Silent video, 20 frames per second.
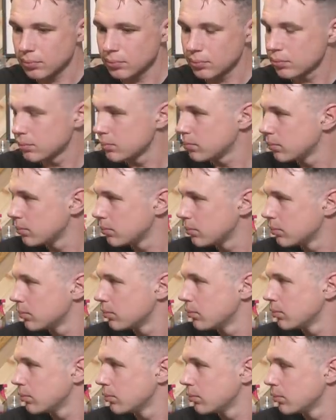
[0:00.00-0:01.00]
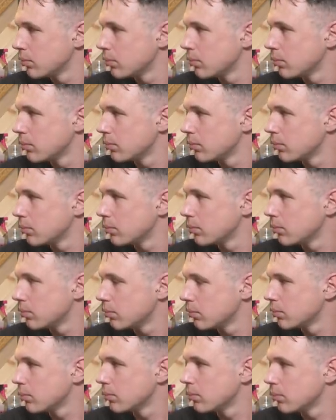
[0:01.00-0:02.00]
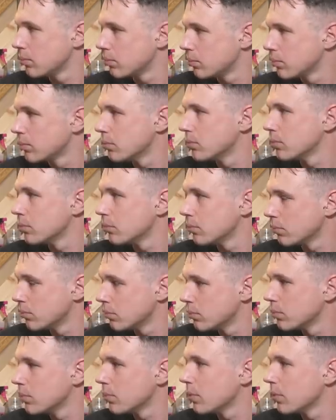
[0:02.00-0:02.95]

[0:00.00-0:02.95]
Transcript: (not speaking)